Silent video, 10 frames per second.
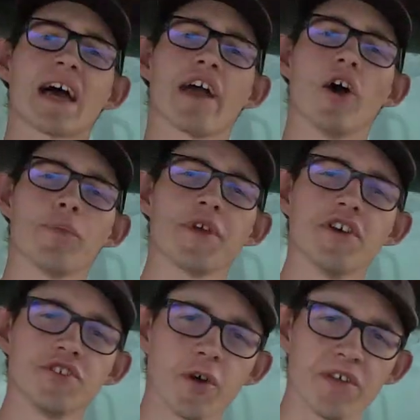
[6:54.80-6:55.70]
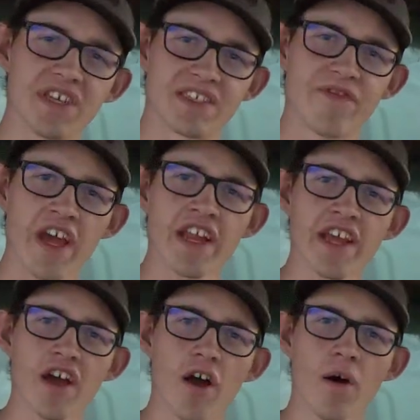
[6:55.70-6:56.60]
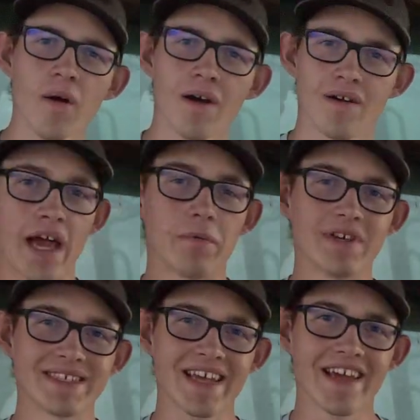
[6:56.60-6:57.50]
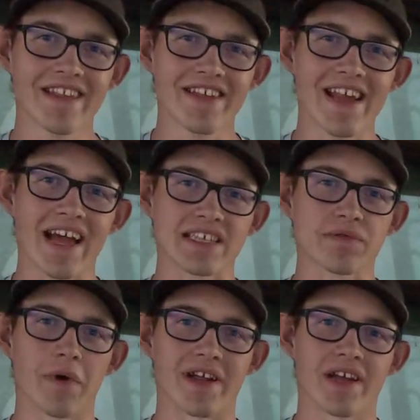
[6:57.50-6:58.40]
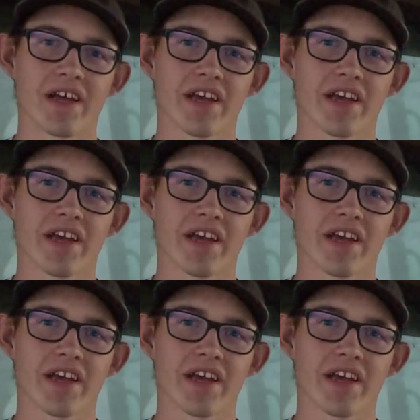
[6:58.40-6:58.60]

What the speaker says: I hope you enjoyed this video, and we'll see you in the next one.